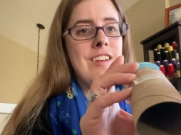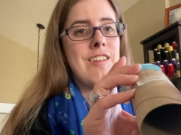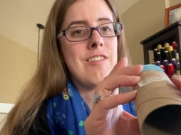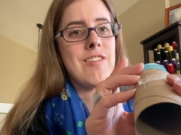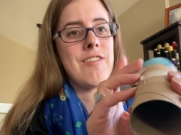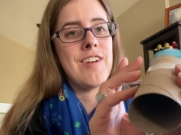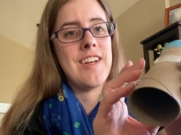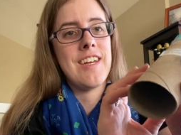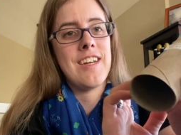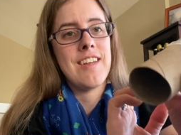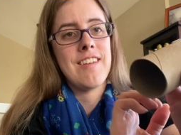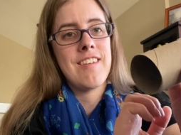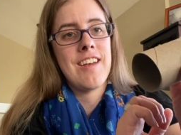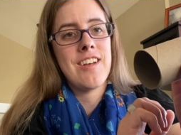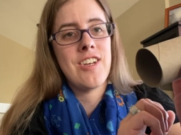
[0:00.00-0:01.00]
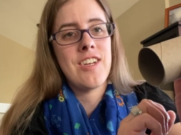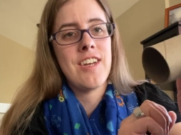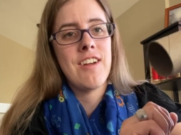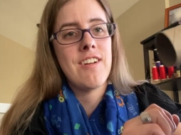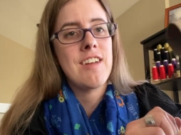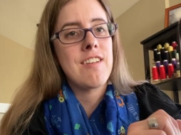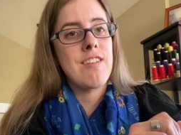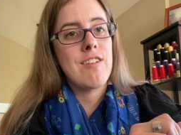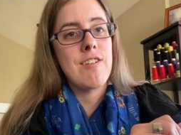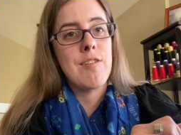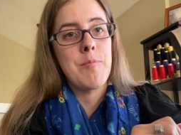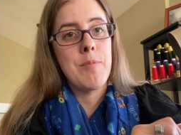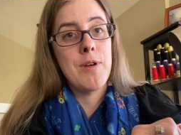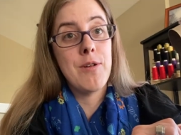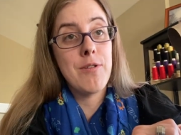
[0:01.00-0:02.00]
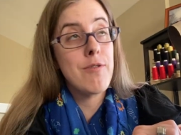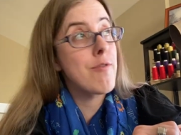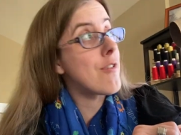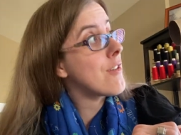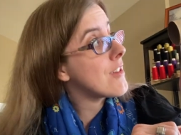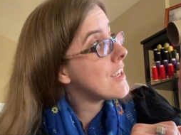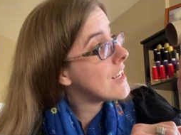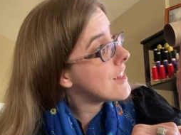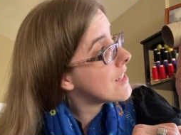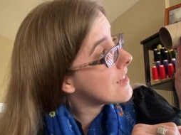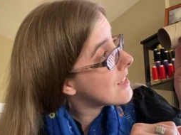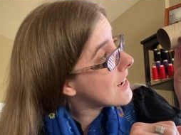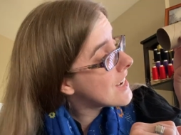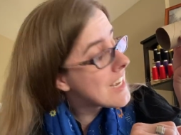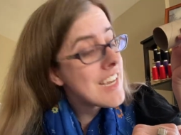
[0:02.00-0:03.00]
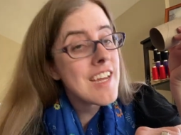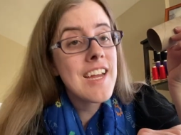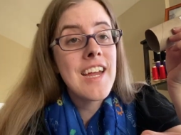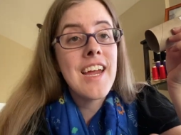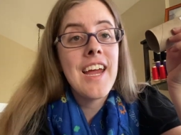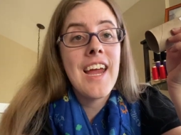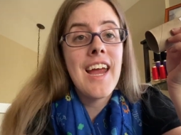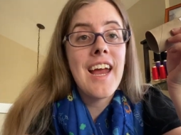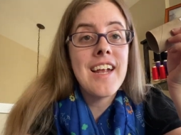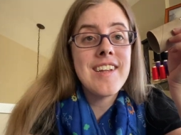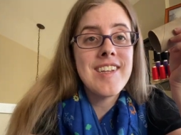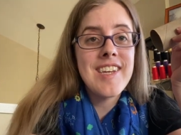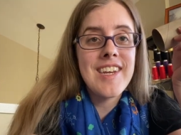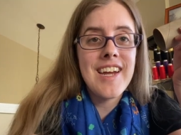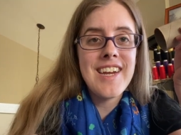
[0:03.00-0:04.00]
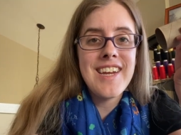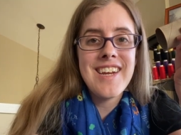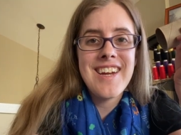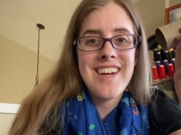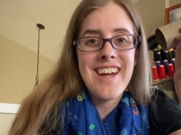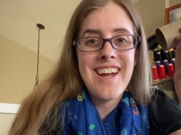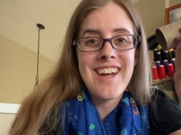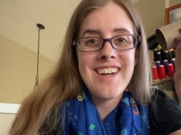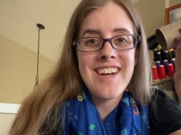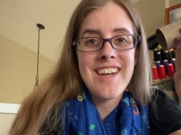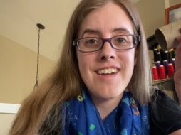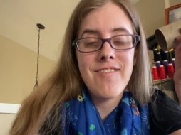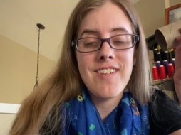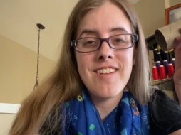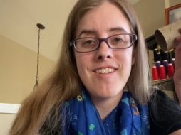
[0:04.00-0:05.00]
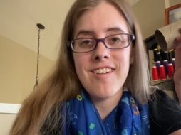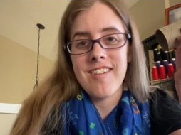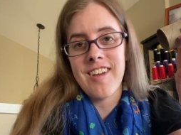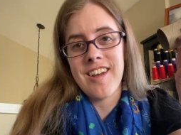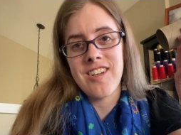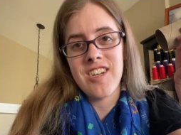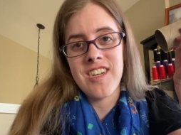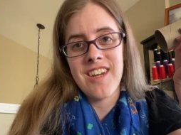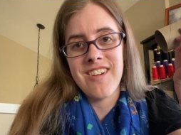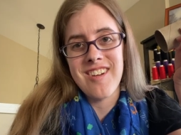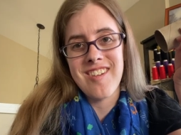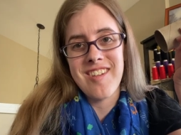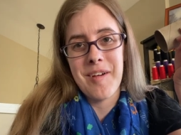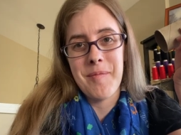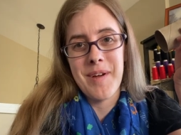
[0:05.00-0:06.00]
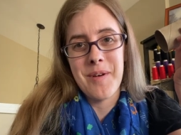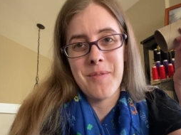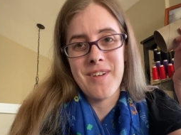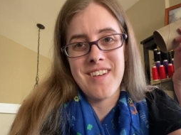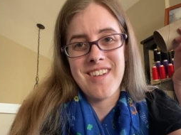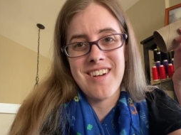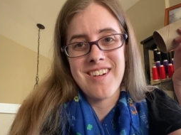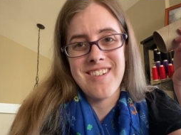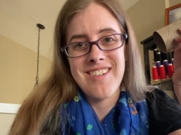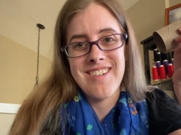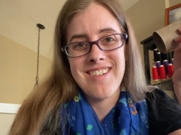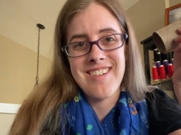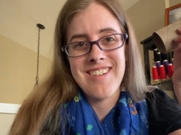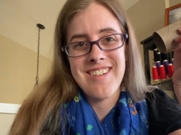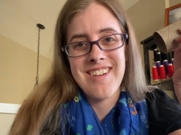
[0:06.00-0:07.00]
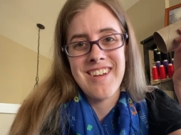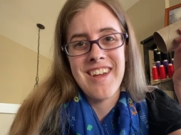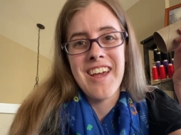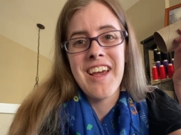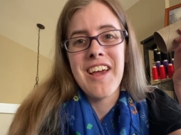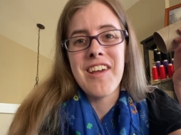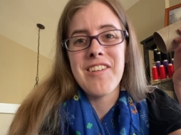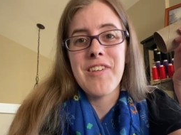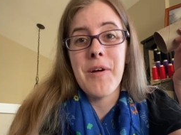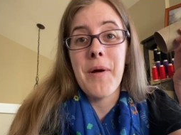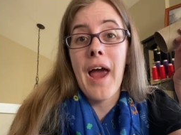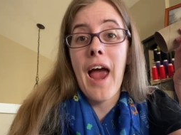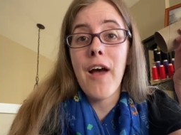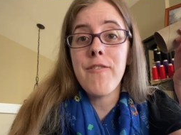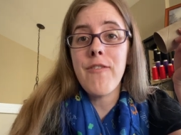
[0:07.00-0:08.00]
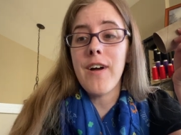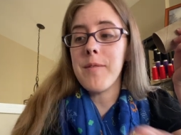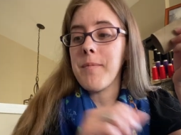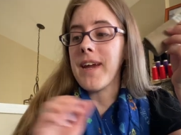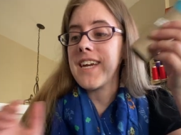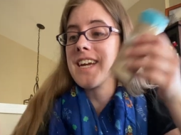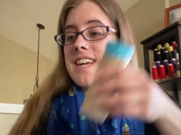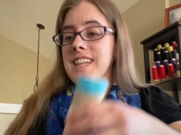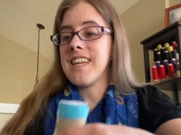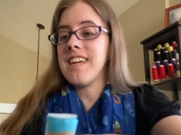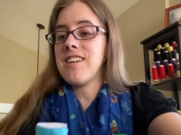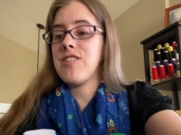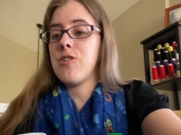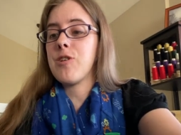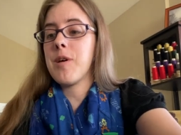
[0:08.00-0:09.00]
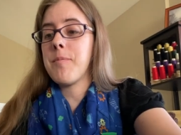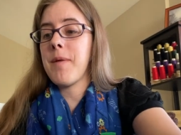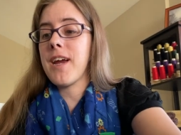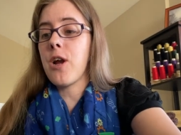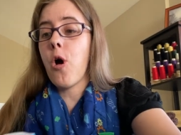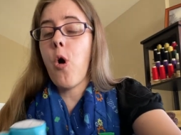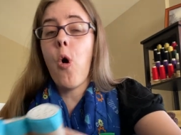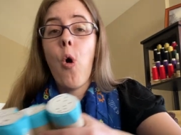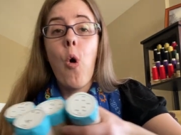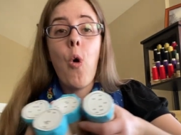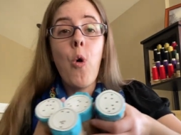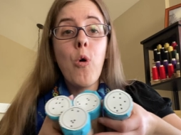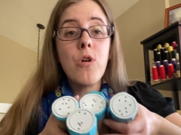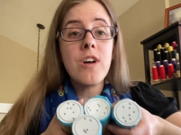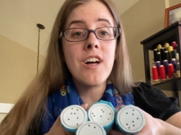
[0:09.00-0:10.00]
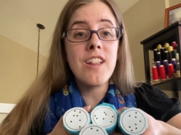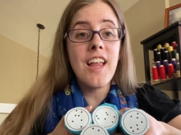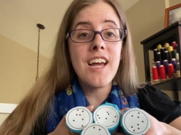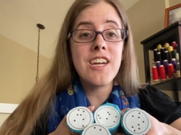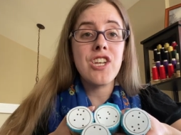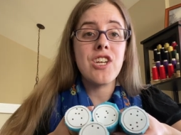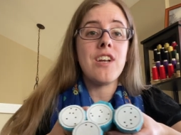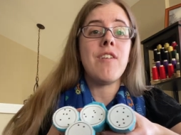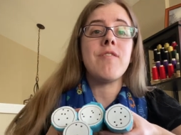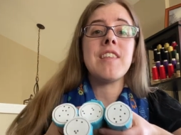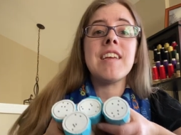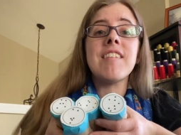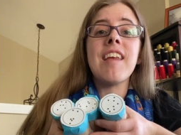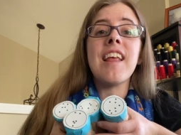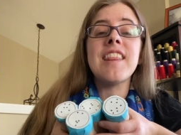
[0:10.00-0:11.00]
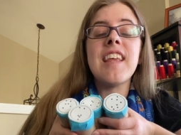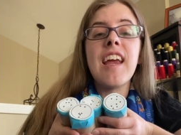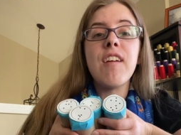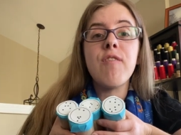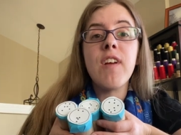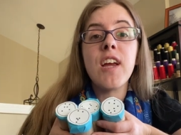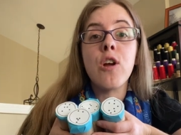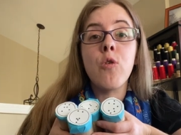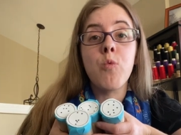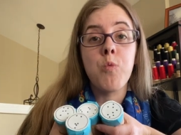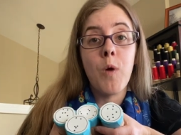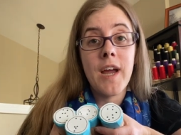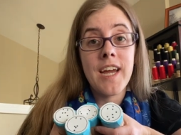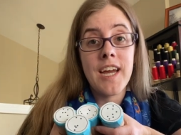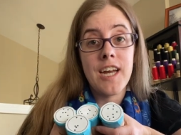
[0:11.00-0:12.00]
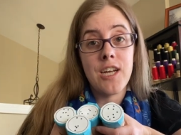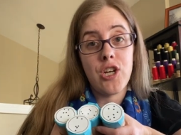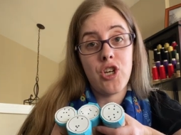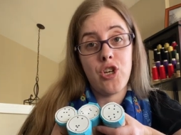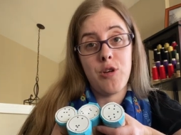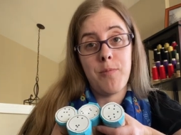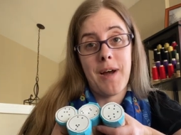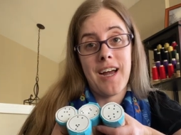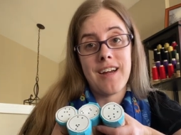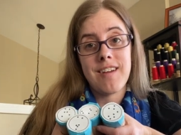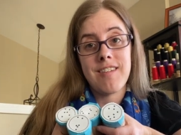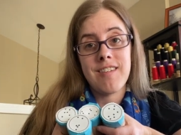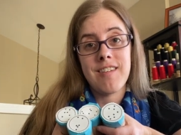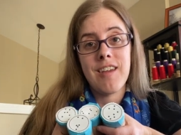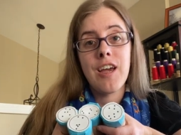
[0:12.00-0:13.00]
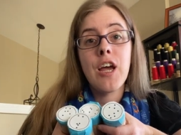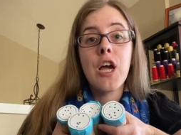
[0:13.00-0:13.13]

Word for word: So Sagittarius looks beautiful in the light. And tonight, I can even see Sagittarius at my window. So have fun making these. You can make a whole collection of these and they fit great in a shoebox.